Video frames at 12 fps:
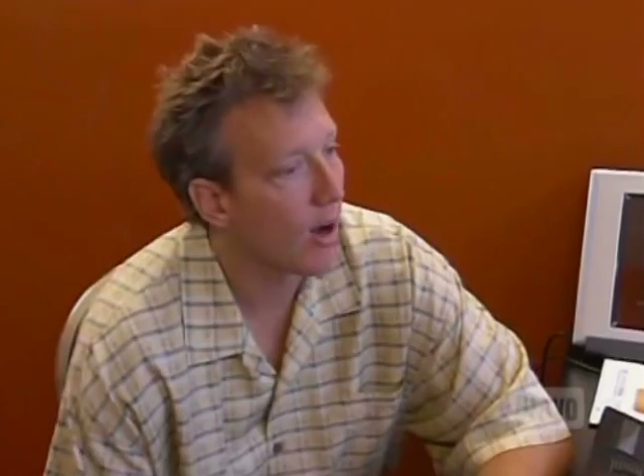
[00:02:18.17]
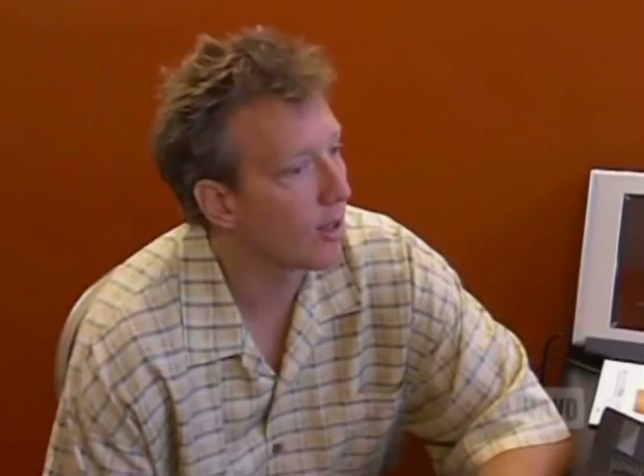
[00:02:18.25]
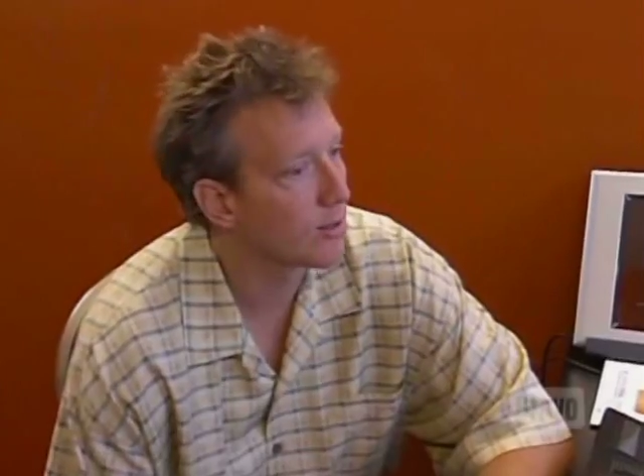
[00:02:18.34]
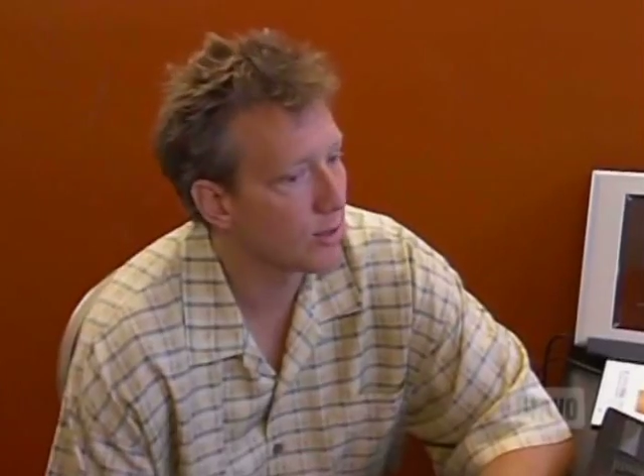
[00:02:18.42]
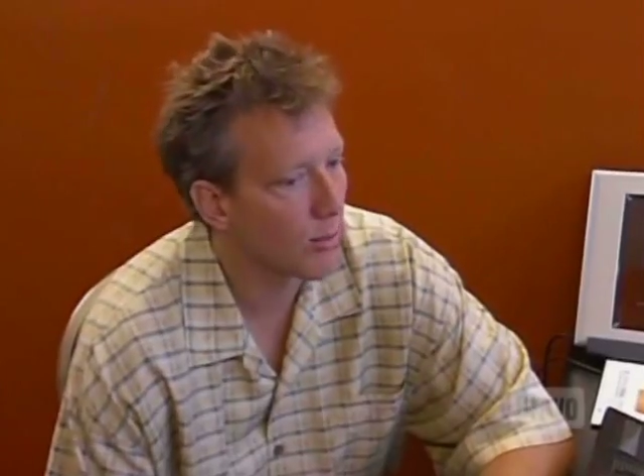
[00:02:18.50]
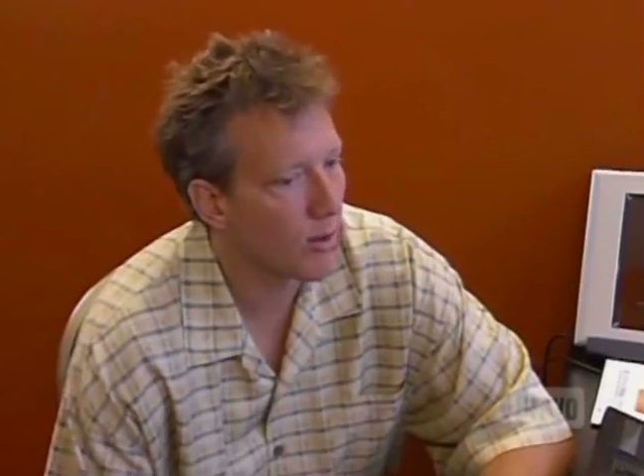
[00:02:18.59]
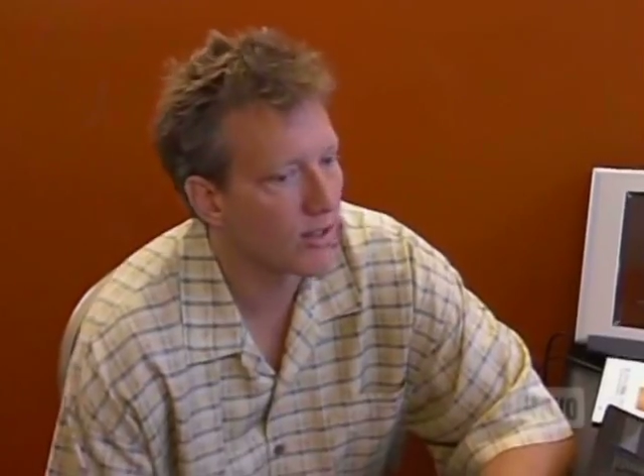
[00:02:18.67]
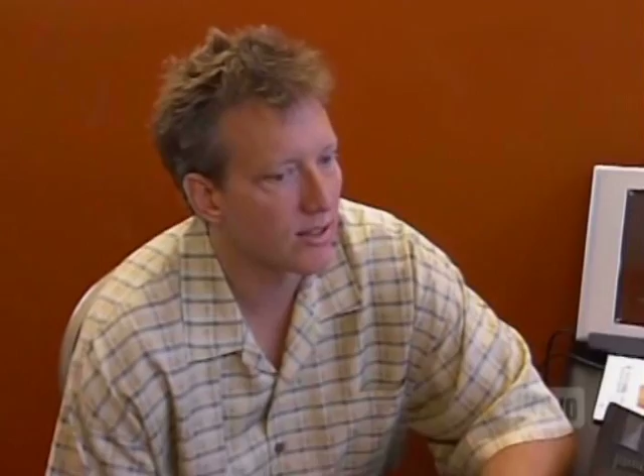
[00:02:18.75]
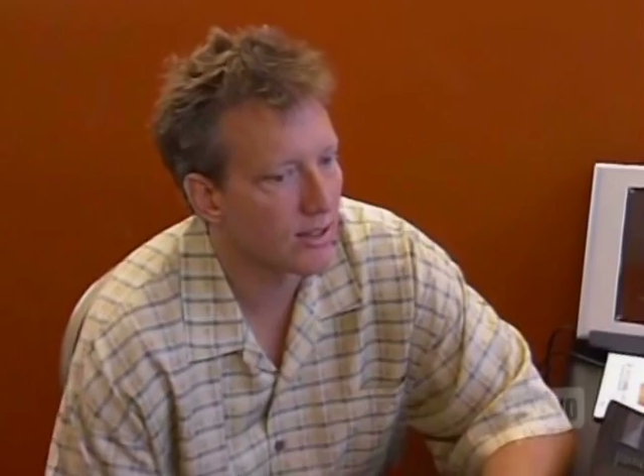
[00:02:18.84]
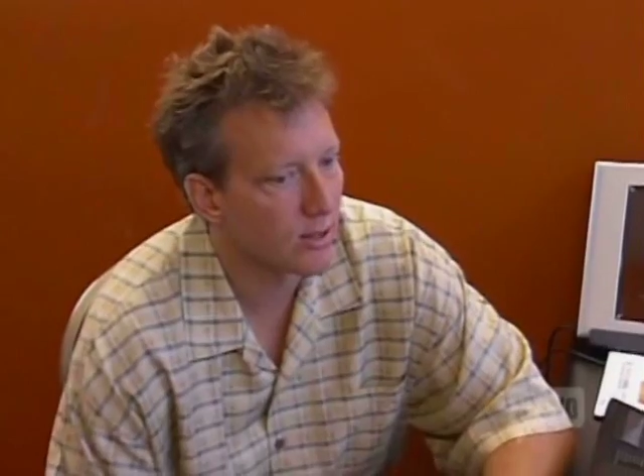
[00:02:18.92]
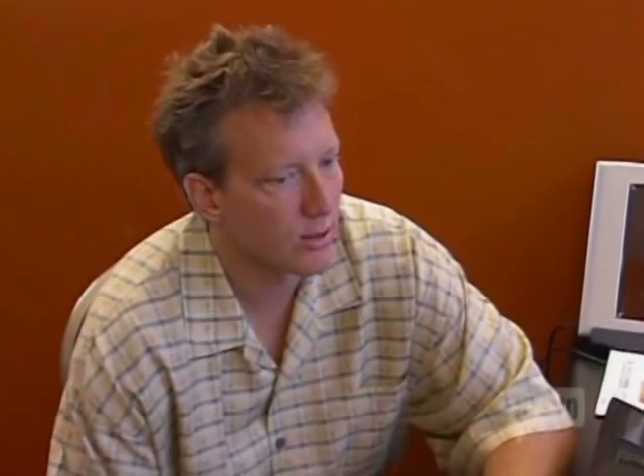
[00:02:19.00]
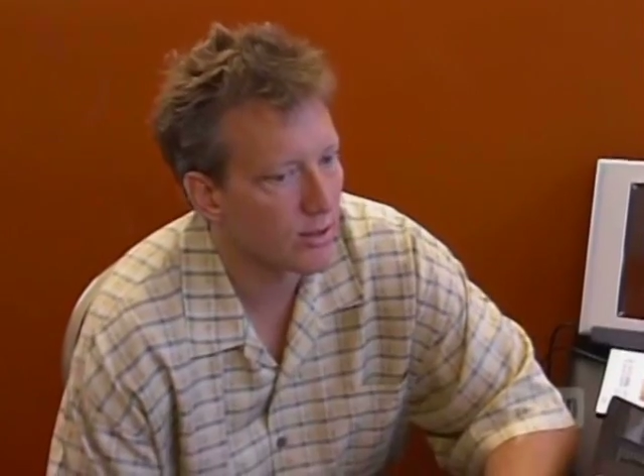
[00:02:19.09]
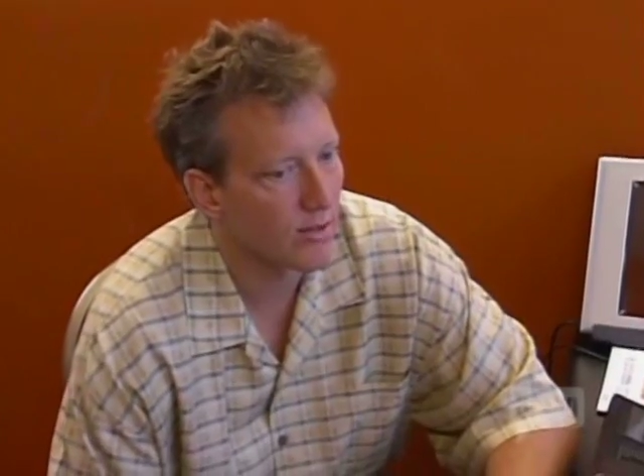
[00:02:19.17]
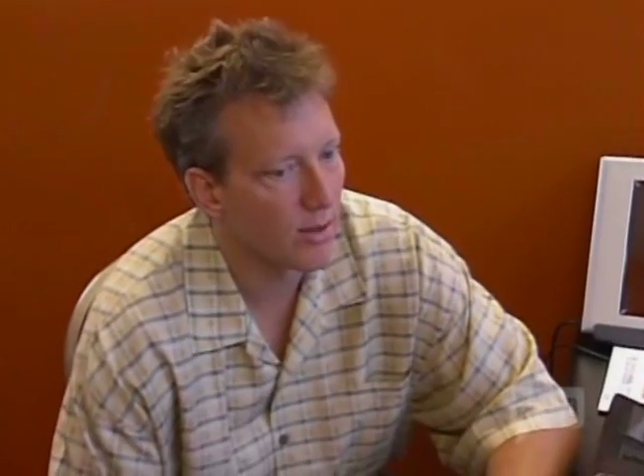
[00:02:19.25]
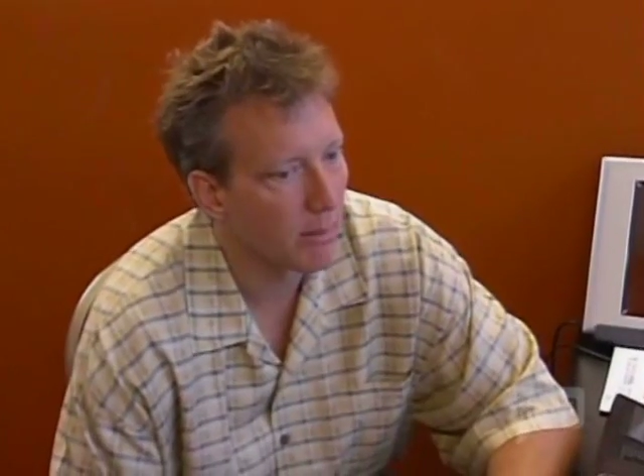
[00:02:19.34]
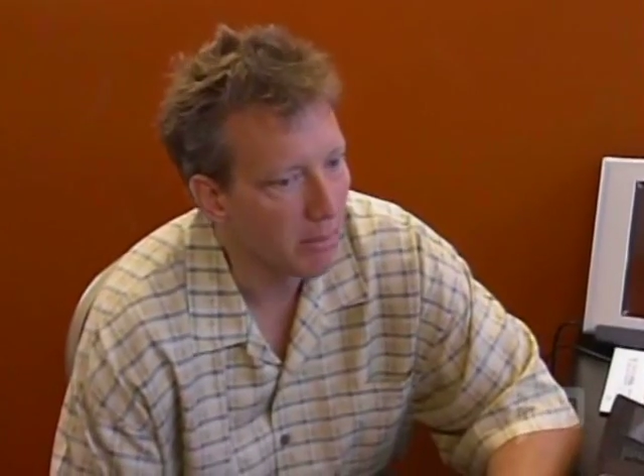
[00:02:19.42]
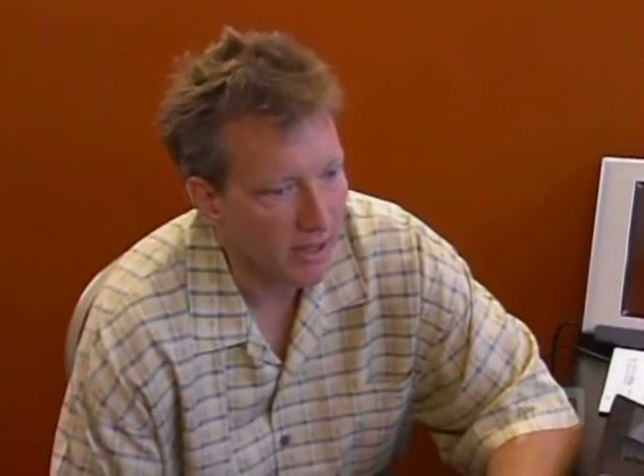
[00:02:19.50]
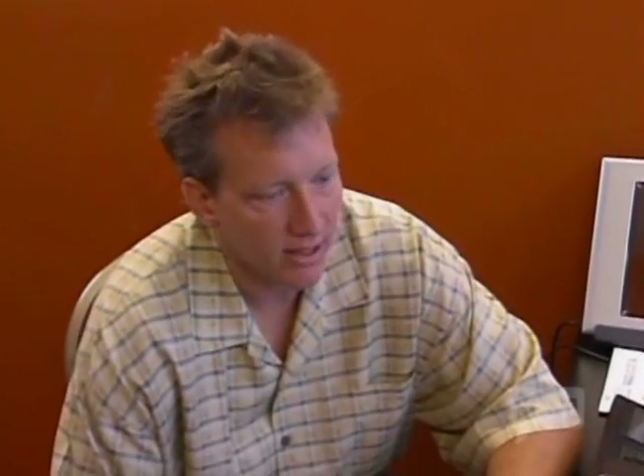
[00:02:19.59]
also want this sort of
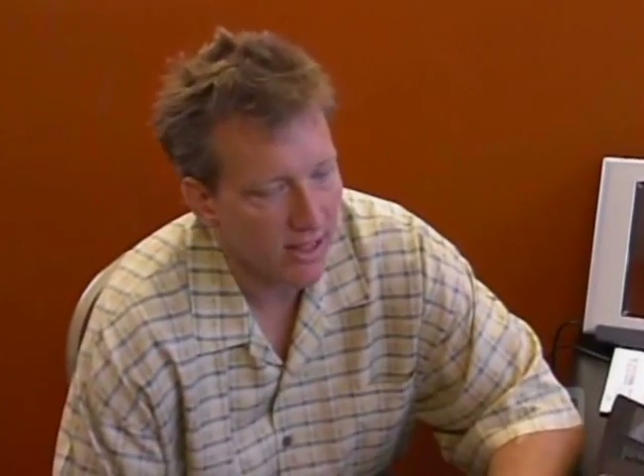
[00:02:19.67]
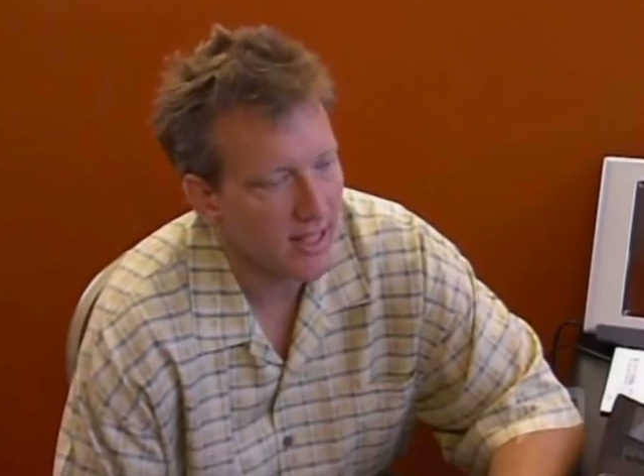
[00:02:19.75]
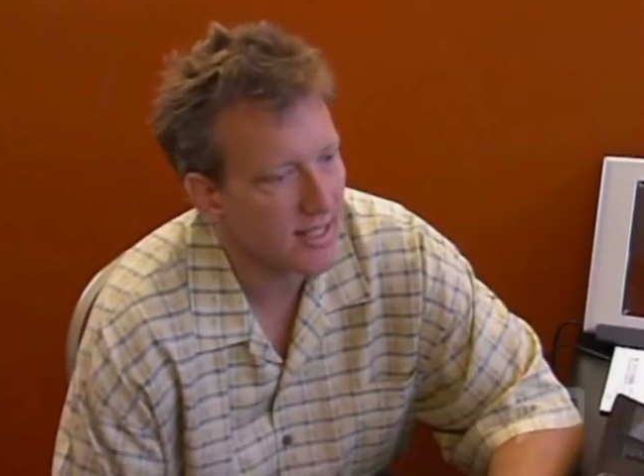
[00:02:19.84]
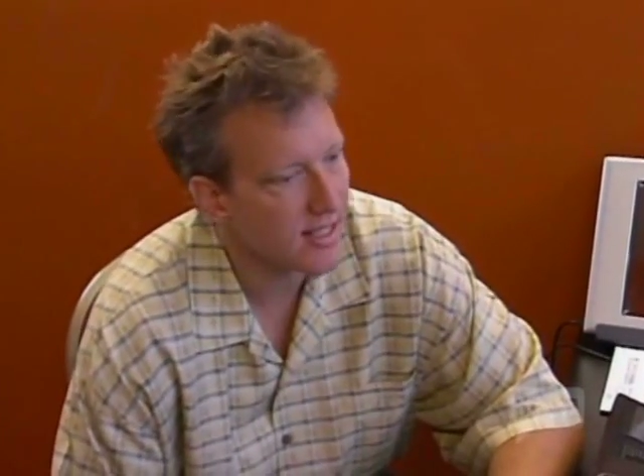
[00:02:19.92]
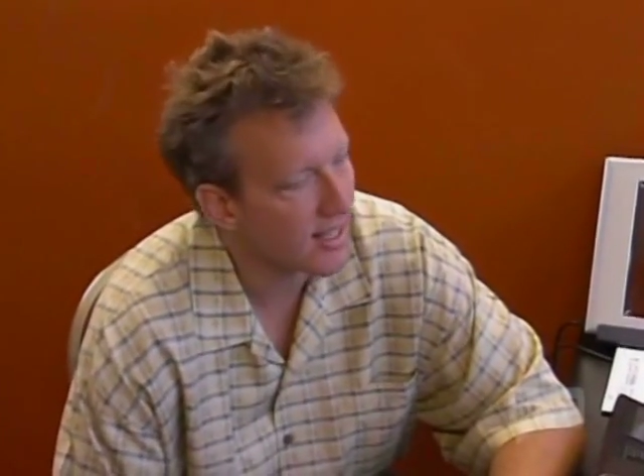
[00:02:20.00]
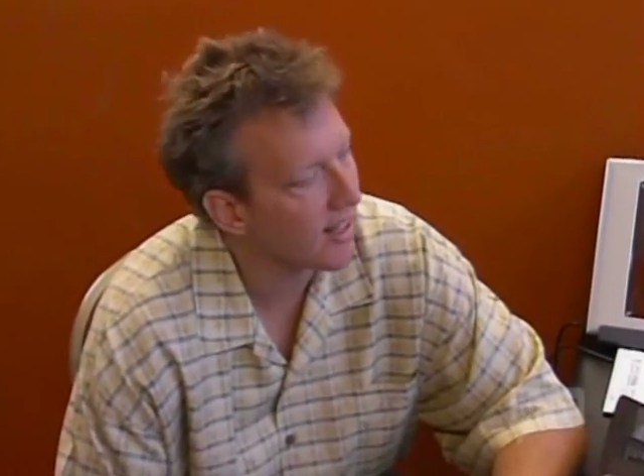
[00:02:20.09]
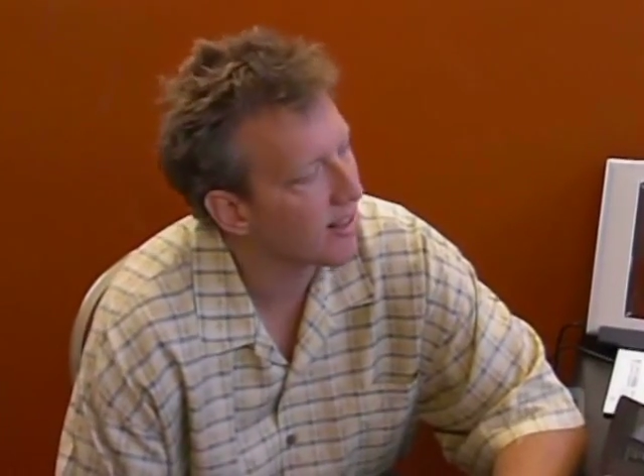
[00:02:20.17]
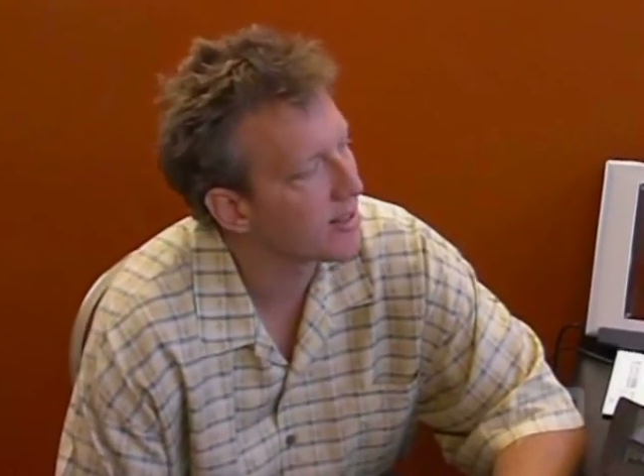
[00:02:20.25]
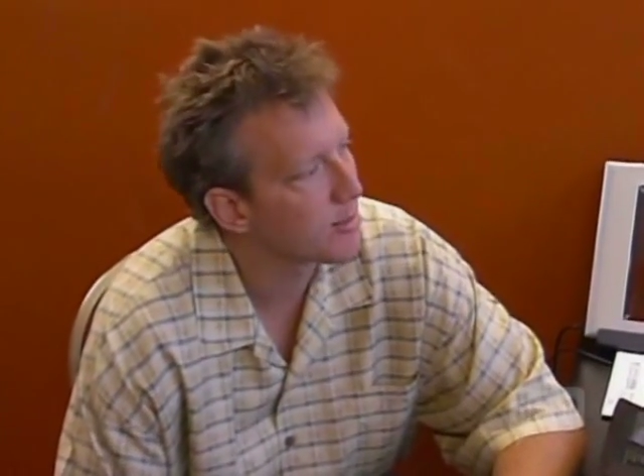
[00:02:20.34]
ability to sell